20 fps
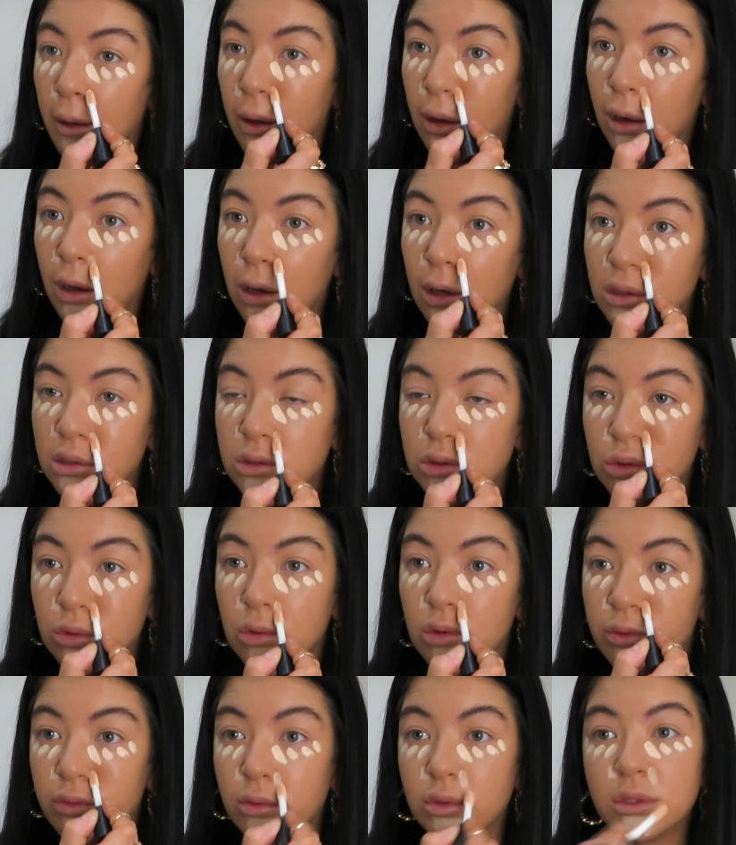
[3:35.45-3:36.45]
hides
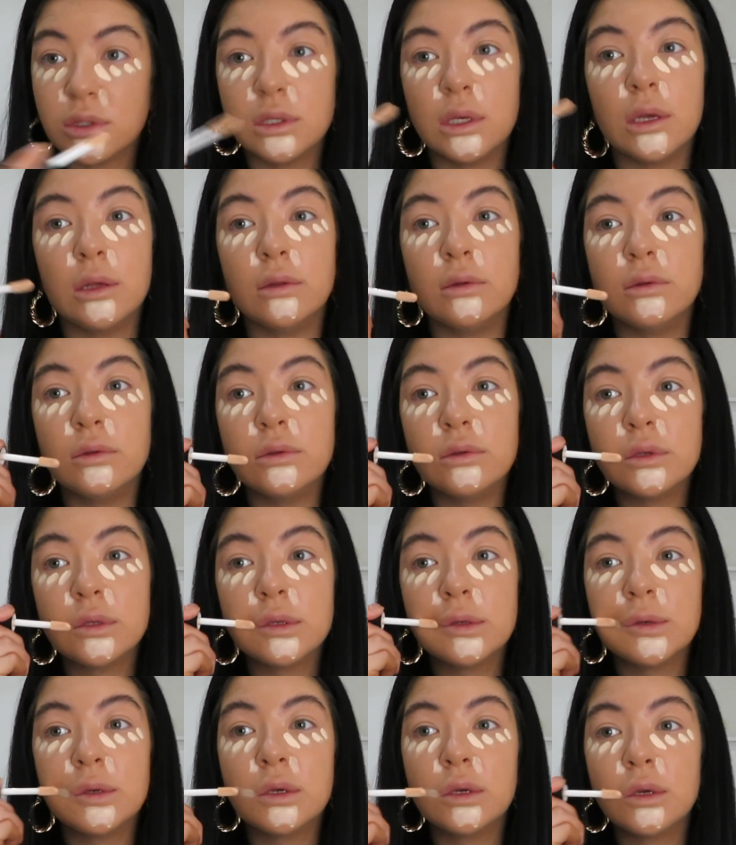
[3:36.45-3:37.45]
all of your sins.
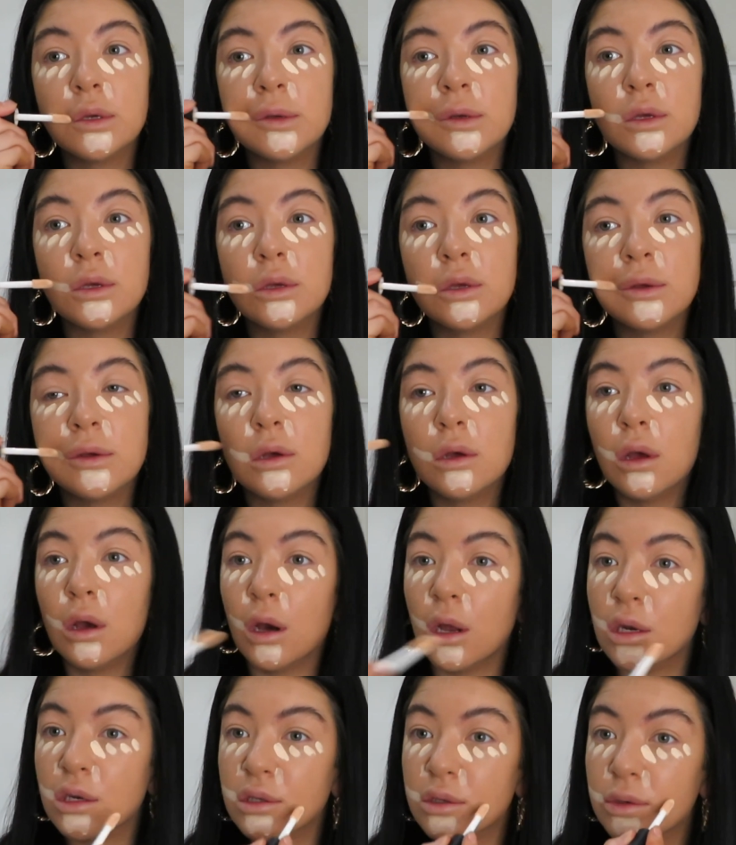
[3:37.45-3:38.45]

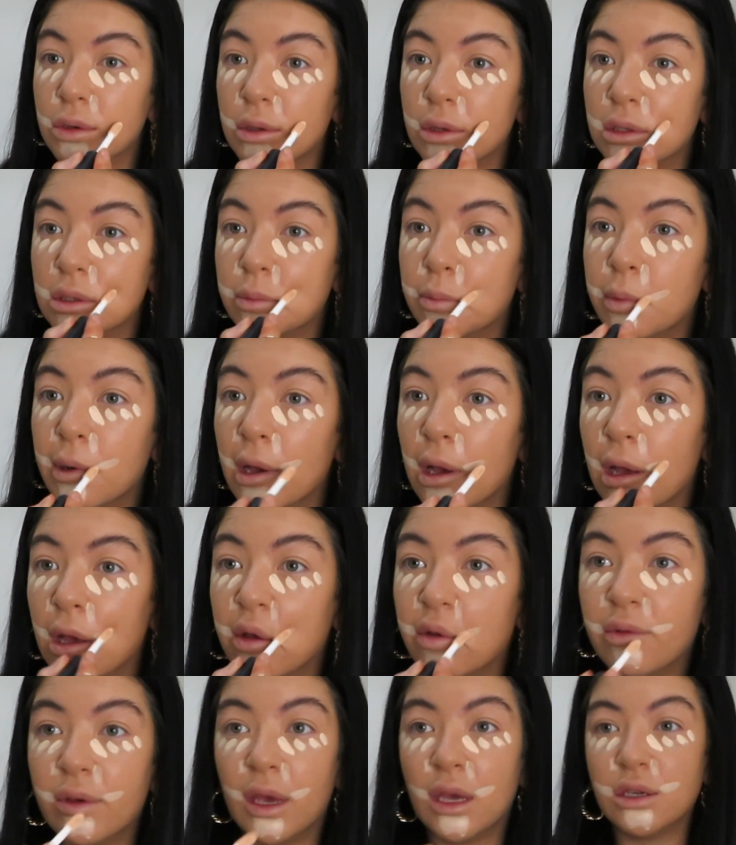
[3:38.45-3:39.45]
I just find this
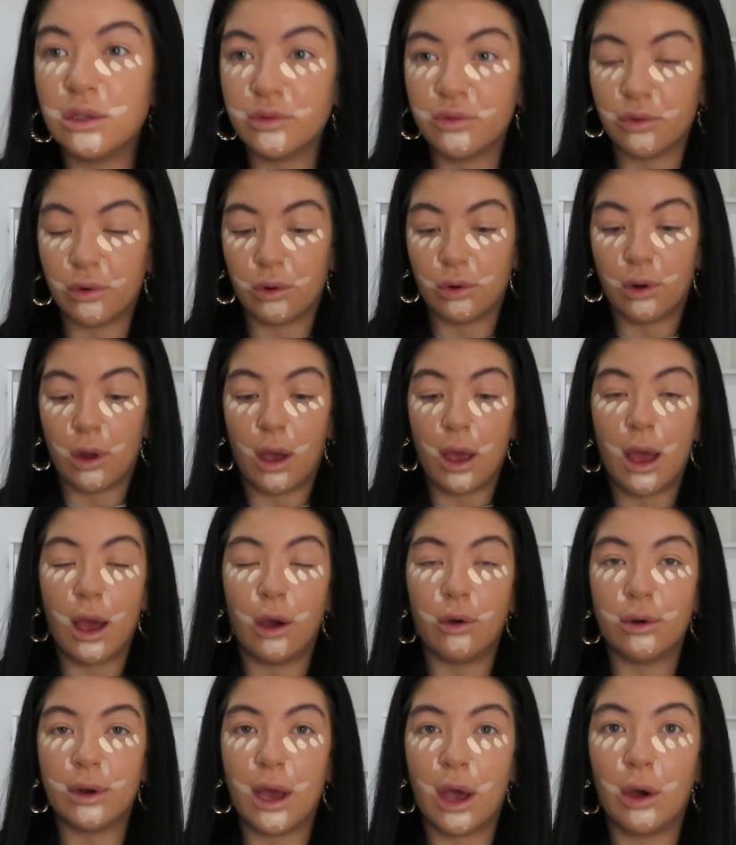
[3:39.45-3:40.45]
perfect for a night
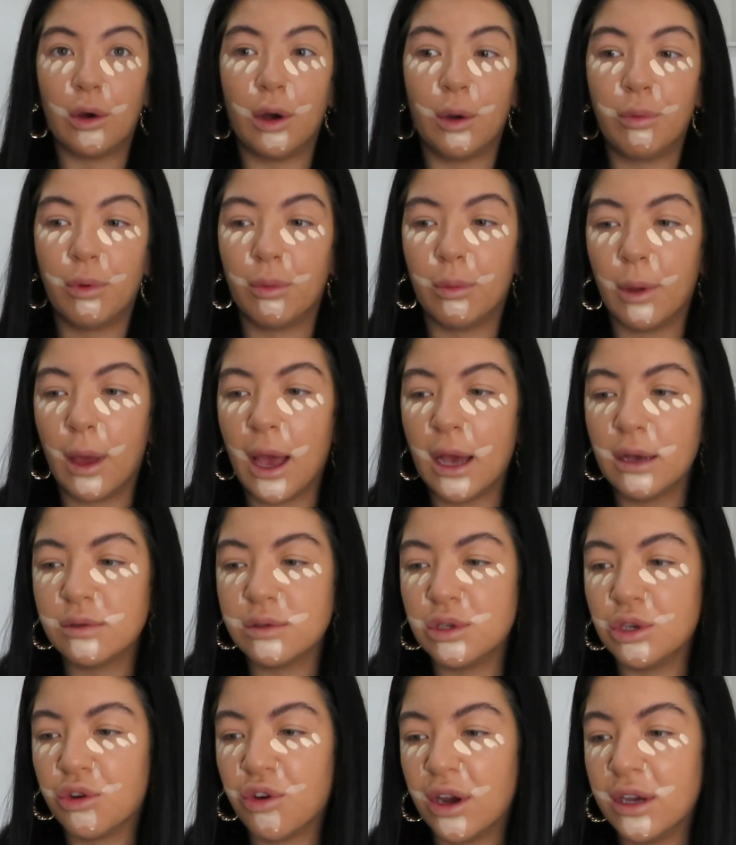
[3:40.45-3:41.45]
out. Now I'll probably be
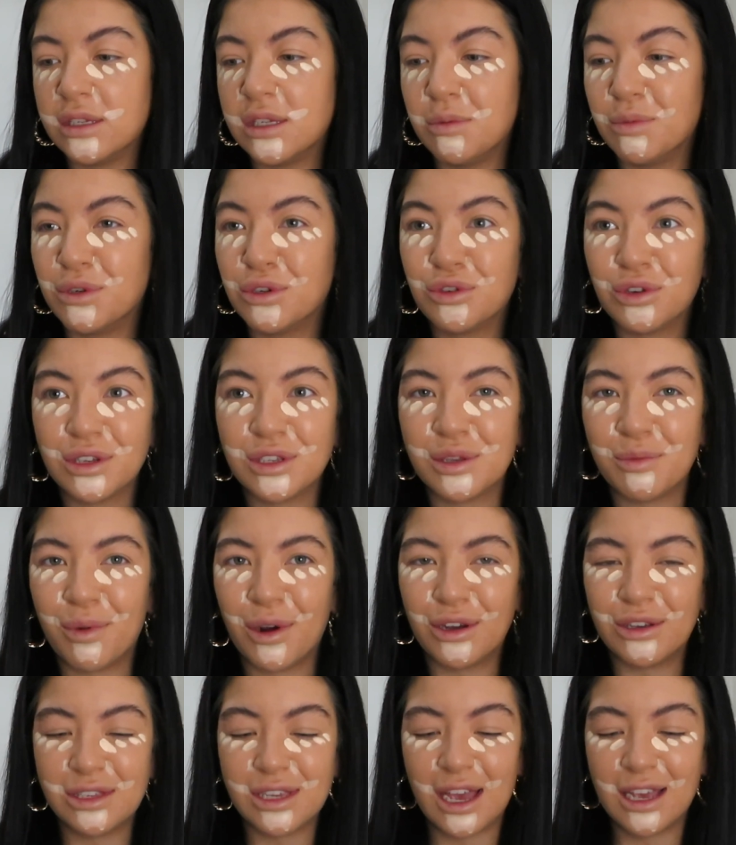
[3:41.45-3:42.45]
absolutely crazy, but trust the
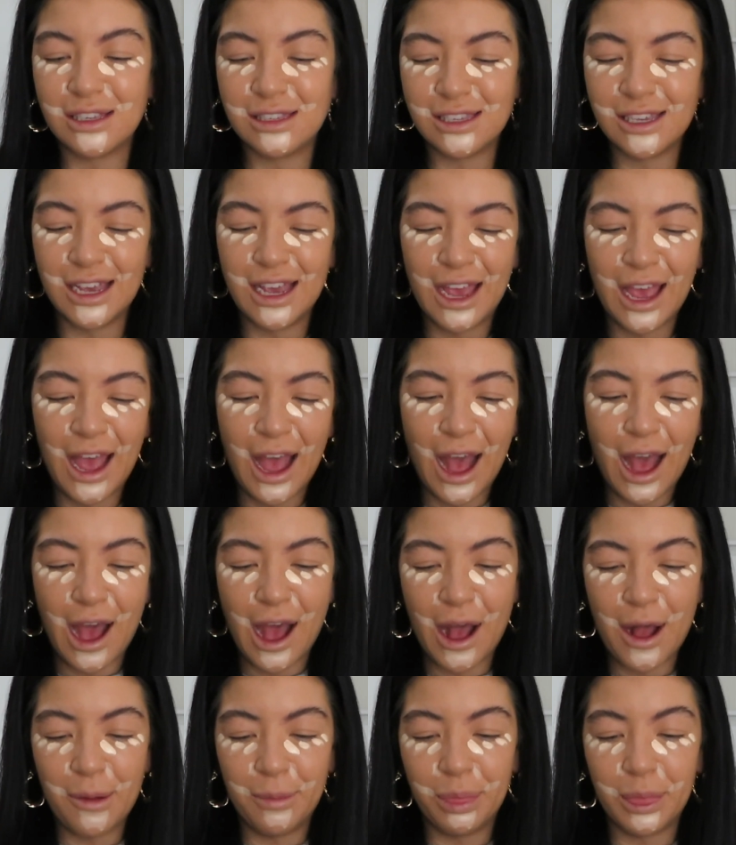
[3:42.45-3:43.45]
process. Now
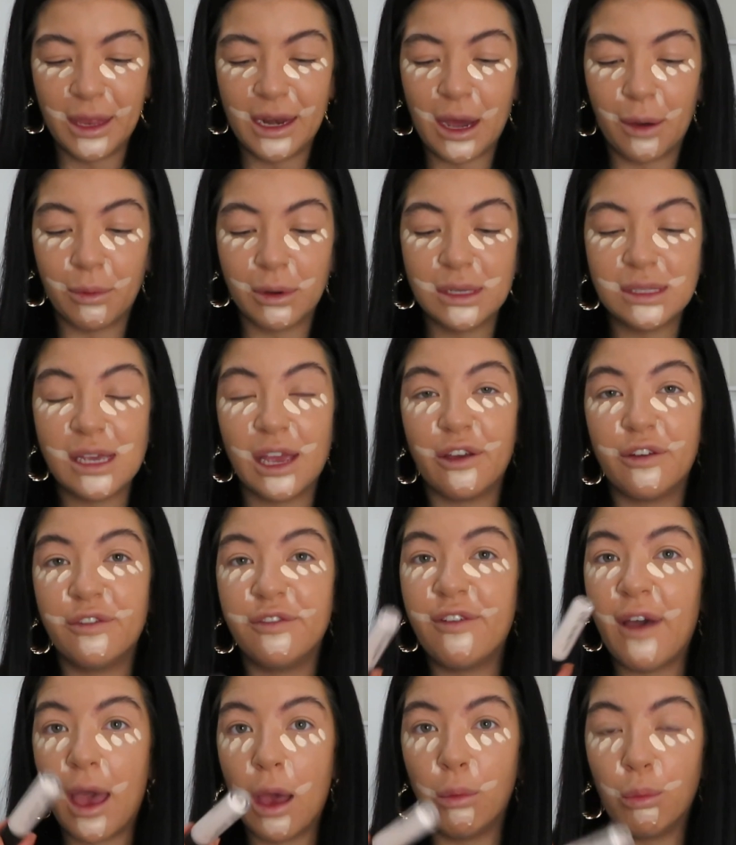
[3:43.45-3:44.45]
I'm going to take
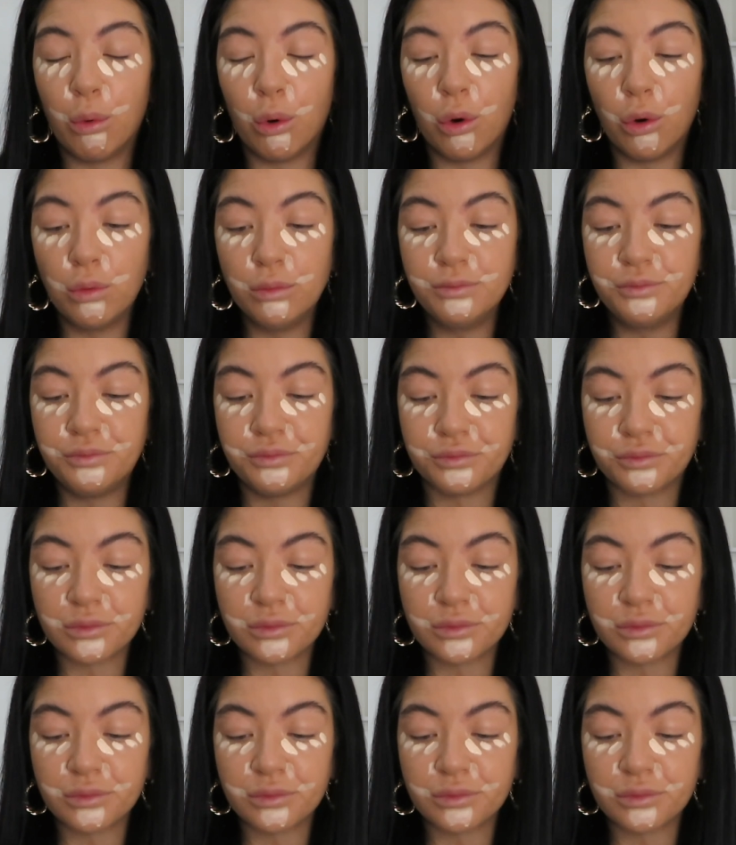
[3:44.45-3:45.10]
Fair Warm.